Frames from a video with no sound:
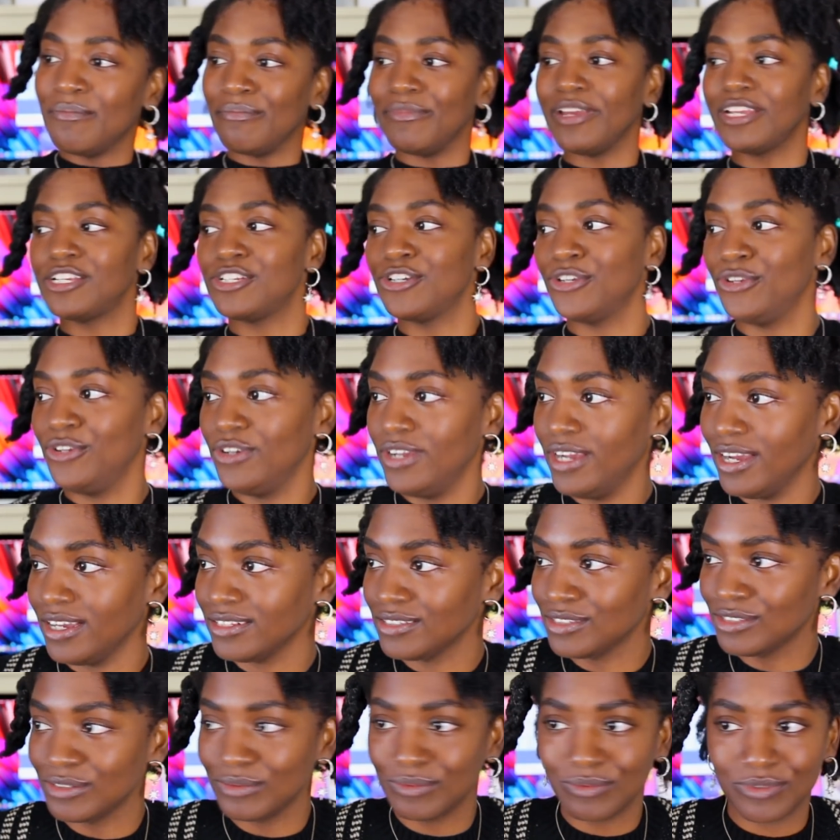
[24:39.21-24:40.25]
Make sure you
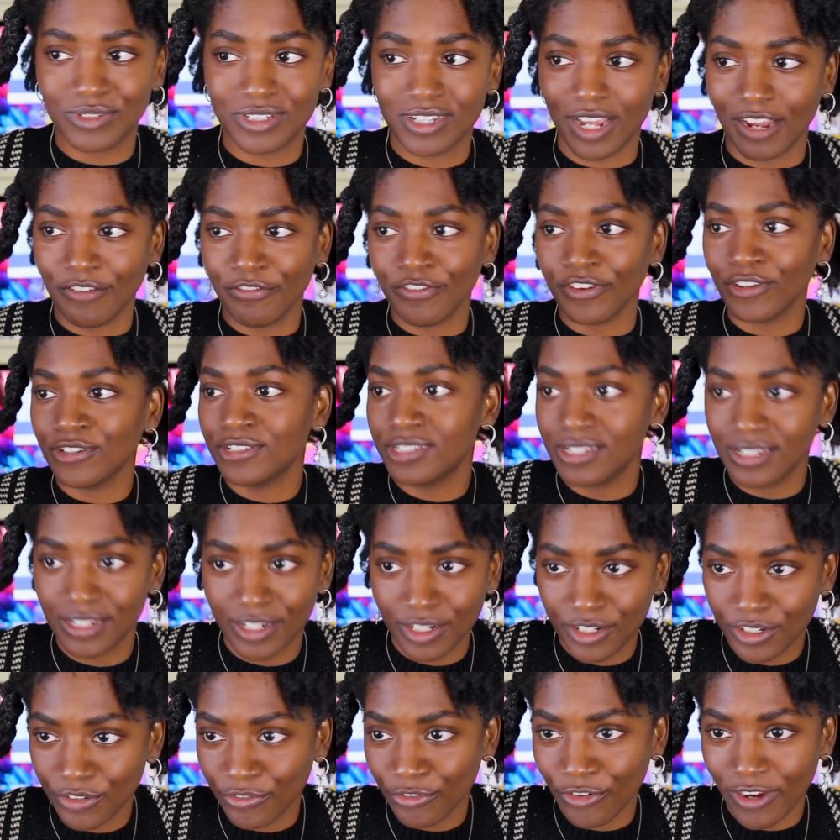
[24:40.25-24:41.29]
got some
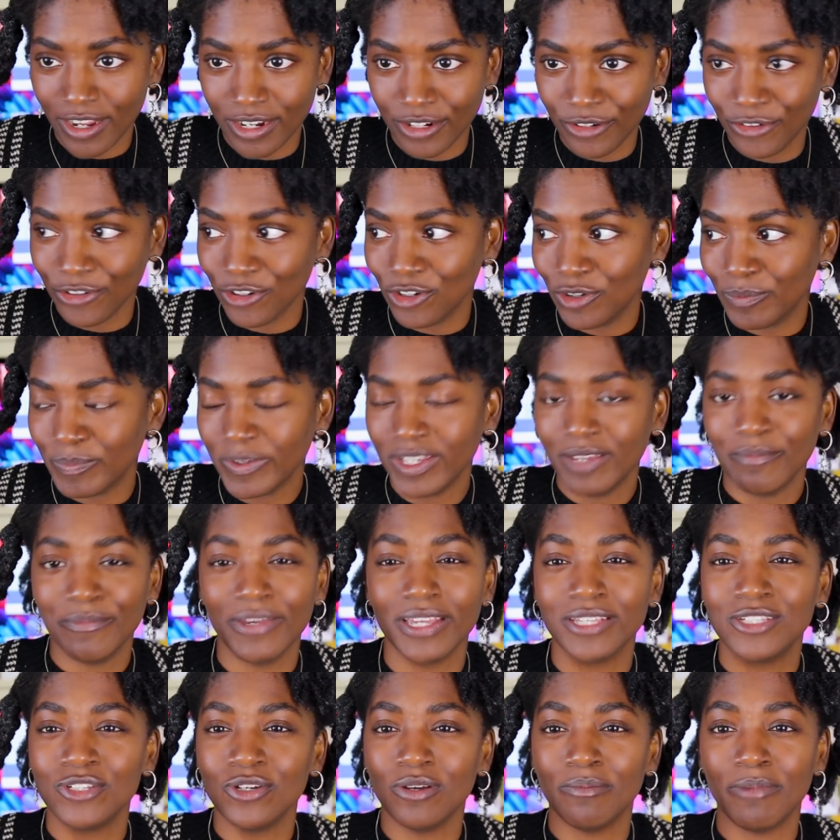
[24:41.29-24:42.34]
diversity in your friend group.
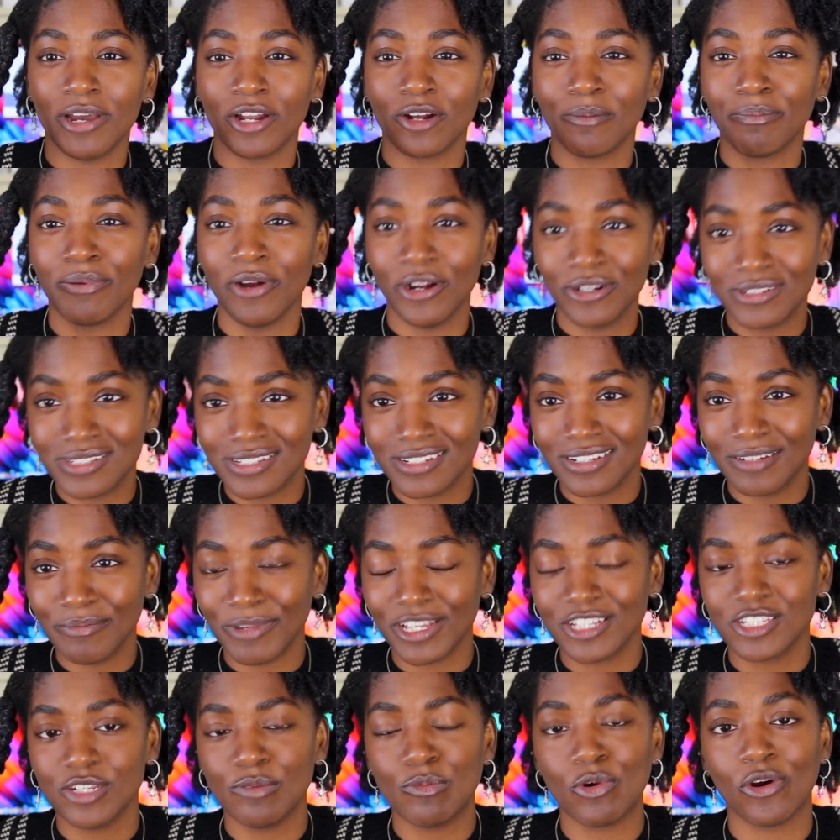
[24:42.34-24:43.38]
Makes you a better person,
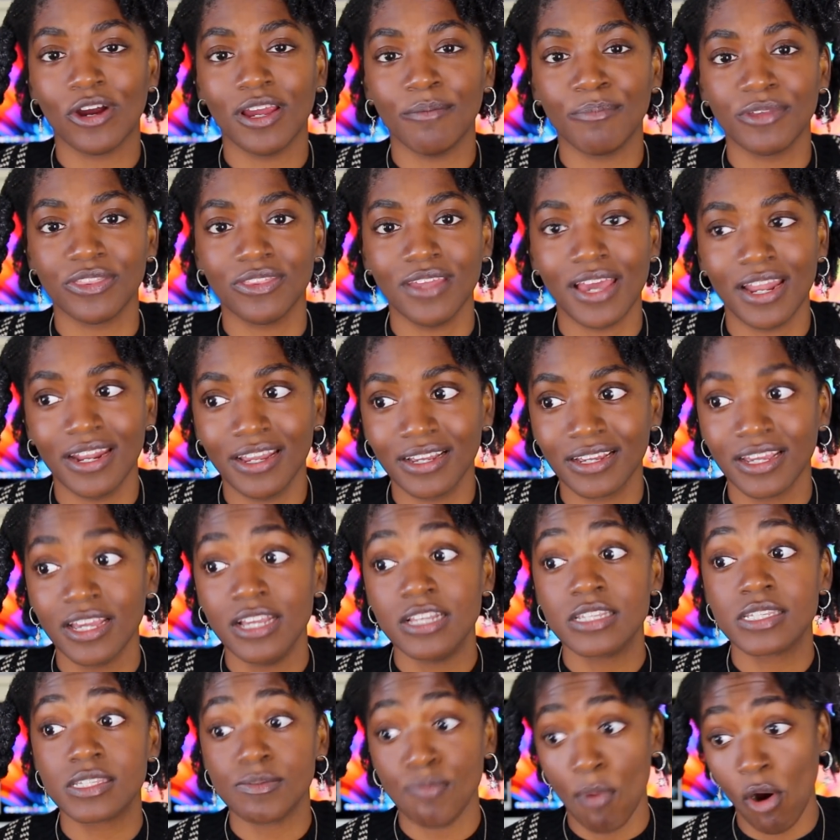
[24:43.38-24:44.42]
makes you more empathetic,
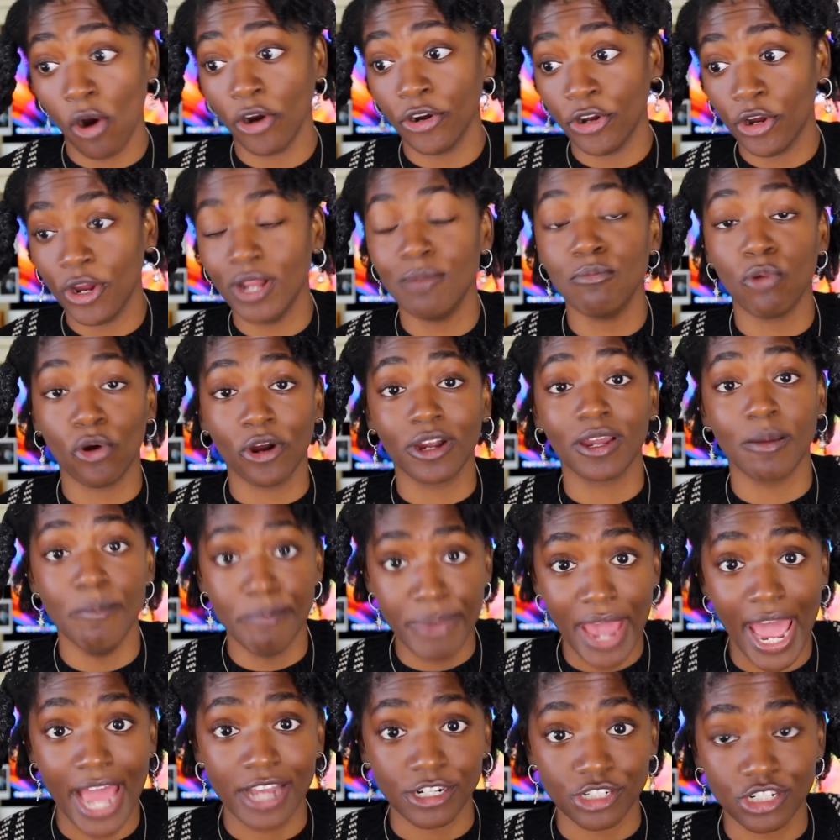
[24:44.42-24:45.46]
smarter, and more
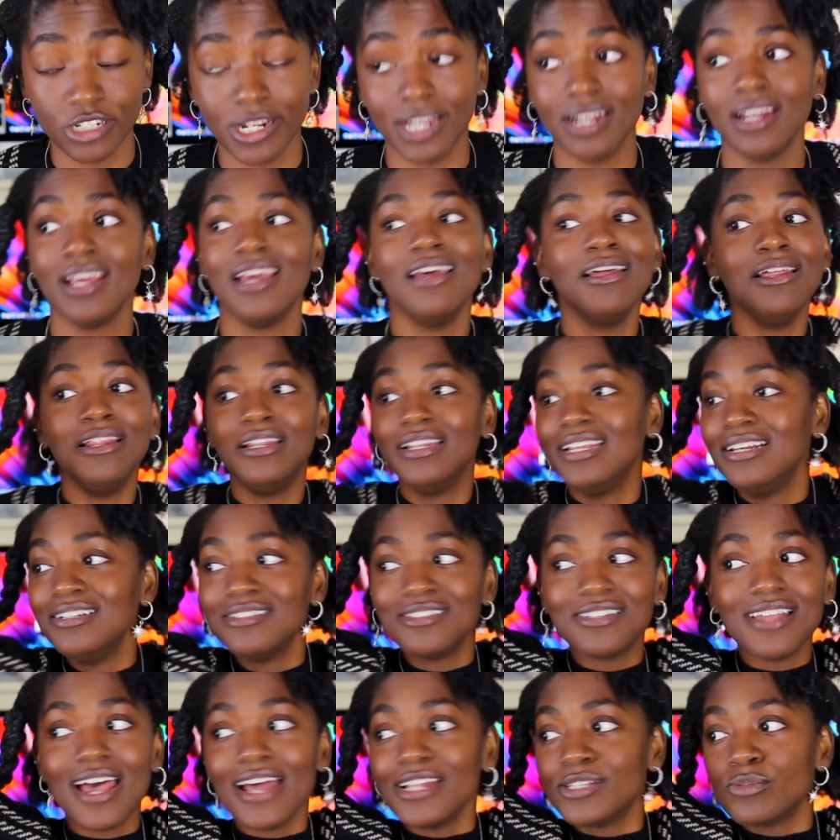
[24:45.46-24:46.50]
compassionate. At
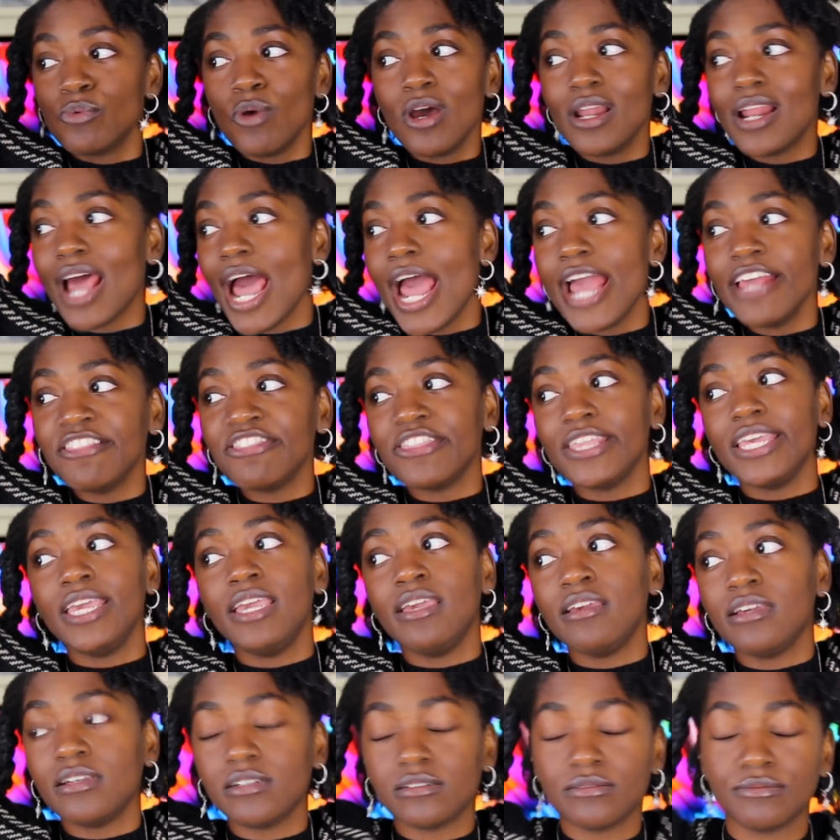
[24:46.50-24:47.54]
least that's what I
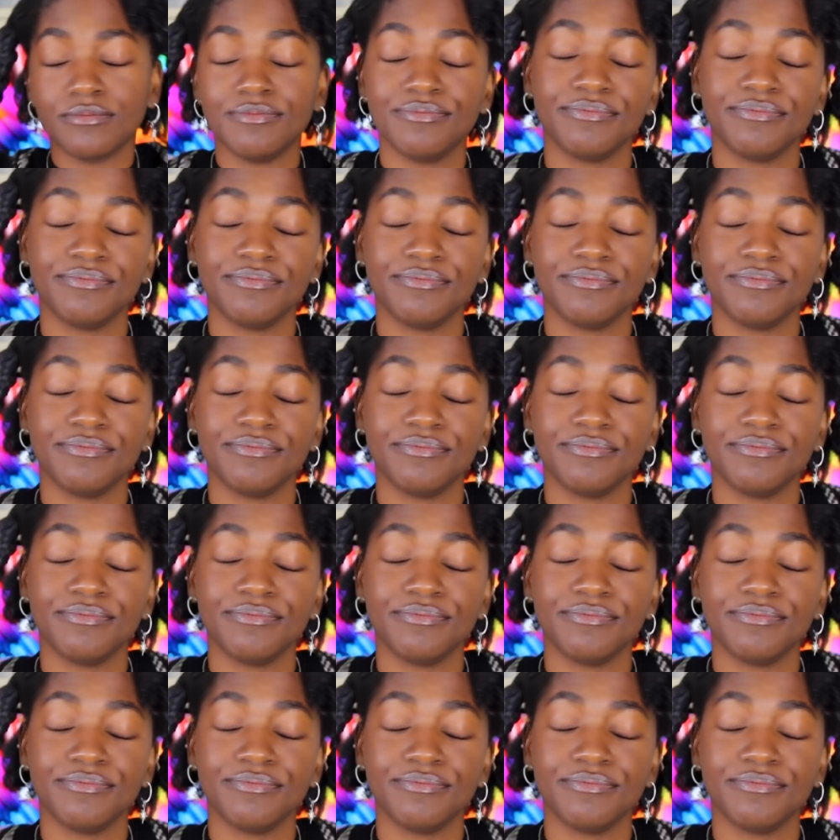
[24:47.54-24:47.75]
think.